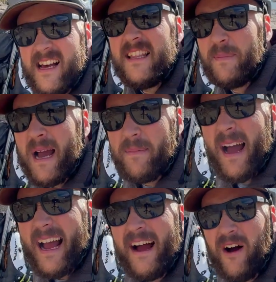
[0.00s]
This
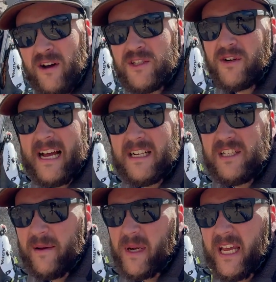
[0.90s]
backpack I also got in
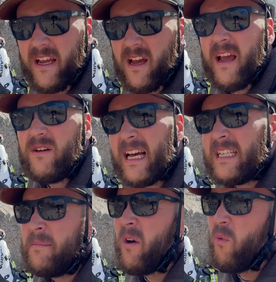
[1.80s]
Chamonix. It was
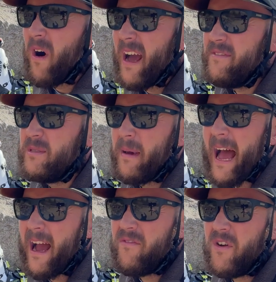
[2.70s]
actually my wife's
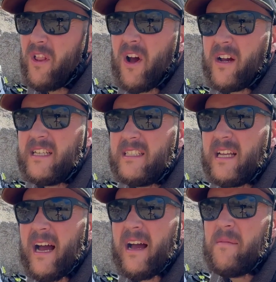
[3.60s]
pack for the longest
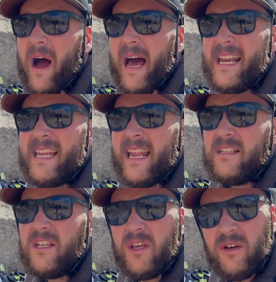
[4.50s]
time. I didn't get it
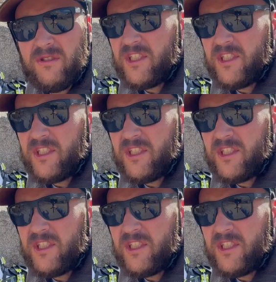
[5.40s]
to use in